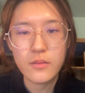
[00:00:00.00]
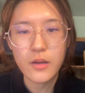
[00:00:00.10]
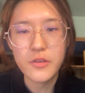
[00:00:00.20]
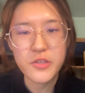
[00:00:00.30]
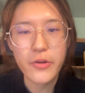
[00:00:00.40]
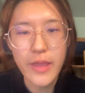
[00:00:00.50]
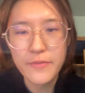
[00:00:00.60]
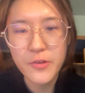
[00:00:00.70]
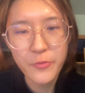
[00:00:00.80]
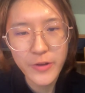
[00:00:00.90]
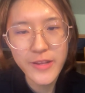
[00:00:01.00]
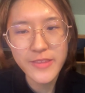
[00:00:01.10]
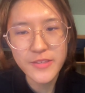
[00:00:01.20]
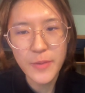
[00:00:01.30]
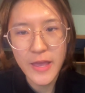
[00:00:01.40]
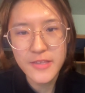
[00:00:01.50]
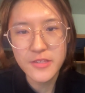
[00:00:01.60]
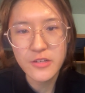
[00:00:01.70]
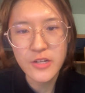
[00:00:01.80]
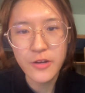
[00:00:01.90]
after reading this
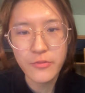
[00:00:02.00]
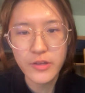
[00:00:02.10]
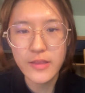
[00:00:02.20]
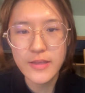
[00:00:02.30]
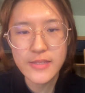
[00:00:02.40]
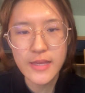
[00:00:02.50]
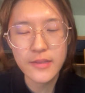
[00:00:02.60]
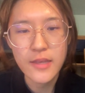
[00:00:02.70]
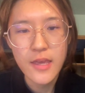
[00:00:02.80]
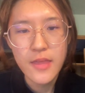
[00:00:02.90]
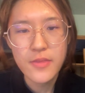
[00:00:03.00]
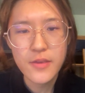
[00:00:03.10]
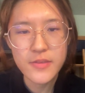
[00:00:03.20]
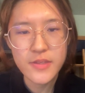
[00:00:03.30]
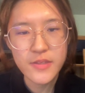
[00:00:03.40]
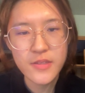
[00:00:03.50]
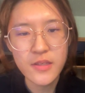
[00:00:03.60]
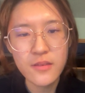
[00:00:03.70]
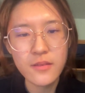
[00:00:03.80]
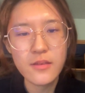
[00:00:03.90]
passage, I realized that the
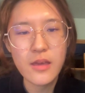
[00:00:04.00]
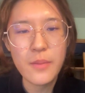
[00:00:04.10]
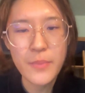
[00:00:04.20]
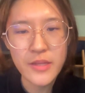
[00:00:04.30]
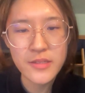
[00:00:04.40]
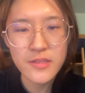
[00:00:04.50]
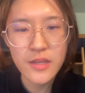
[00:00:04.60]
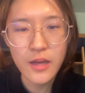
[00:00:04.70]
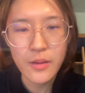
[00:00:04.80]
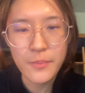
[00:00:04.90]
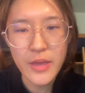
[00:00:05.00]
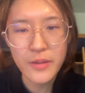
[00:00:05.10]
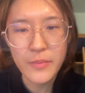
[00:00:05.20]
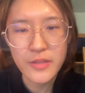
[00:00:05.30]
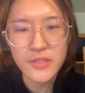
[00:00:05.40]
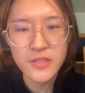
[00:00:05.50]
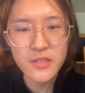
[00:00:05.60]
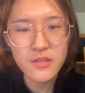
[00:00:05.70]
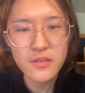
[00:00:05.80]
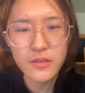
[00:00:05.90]
16th Amendment
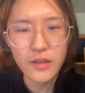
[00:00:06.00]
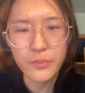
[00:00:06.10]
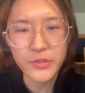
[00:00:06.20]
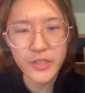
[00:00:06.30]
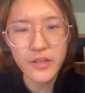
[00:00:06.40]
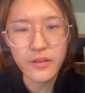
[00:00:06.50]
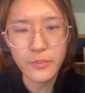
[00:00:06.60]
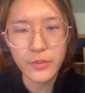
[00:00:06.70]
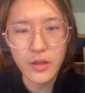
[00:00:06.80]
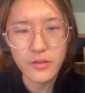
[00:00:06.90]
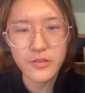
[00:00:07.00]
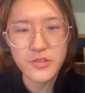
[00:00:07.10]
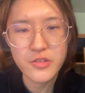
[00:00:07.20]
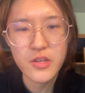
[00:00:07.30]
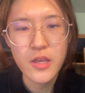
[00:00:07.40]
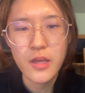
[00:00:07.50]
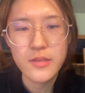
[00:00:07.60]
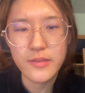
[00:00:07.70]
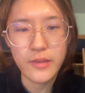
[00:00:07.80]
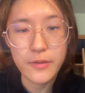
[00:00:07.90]
didn't completely abolish
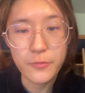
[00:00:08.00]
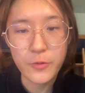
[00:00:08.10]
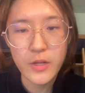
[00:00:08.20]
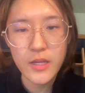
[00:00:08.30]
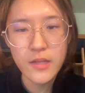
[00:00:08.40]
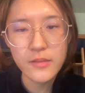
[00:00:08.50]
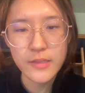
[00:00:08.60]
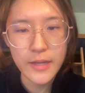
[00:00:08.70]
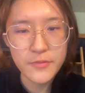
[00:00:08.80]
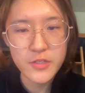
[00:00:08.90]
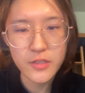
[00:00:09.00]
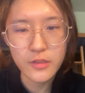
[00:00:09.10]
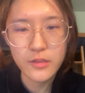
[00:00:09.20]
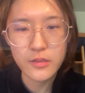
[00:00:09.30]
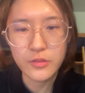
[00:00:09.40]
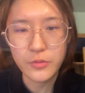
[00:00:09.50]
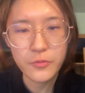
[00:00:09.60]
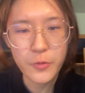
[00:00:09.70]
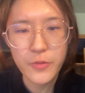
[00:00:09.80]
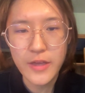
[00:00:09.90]
slavery. It left a
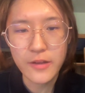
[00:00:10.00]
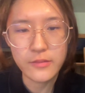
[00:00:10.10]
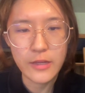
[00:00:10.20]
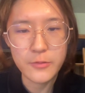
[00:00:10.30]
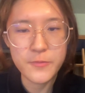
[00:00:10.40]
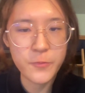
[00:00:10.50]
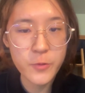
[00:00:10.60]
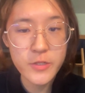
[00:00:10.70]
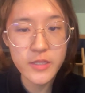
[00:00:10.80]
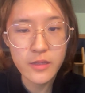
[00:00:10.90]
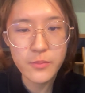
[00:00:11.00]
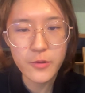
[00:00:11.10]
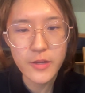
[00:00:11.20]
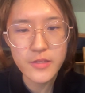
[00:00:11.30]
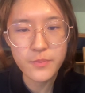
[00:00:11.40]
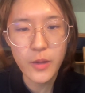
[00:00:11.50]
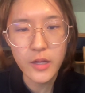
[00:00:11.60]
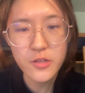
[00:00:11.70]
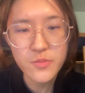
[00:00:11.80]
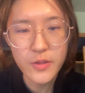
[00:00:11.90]
loophole that allows forced labor as
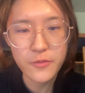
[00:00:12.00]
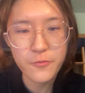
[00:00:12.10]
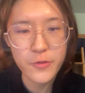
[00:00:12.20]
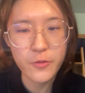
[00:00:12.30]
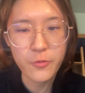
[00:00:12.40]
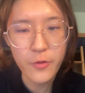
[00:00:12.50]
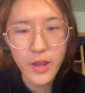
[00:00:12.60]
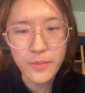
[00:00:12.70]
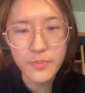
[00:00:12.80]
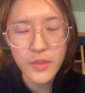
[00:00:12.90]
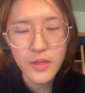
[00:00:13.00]
punishment for the crime.